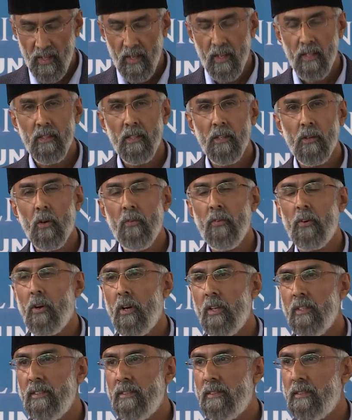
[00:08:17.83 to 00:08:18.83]
in the
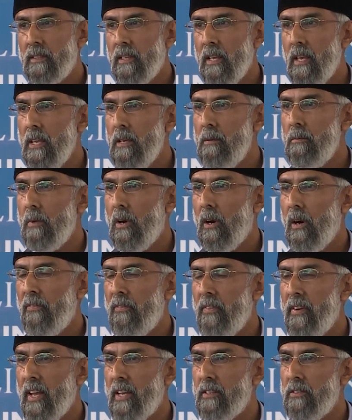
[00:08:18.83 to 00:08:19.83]
overall scheme
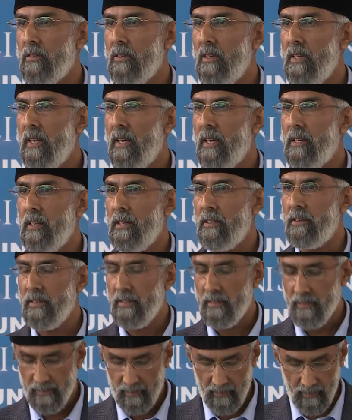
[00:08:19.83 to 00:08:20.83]
of natural
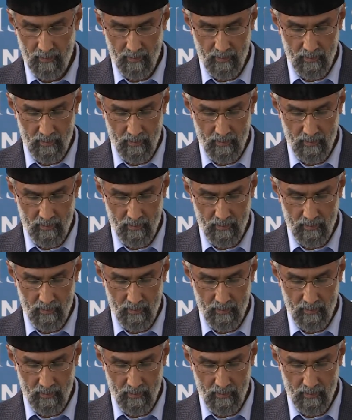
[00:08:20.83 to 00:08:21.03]
occurrence.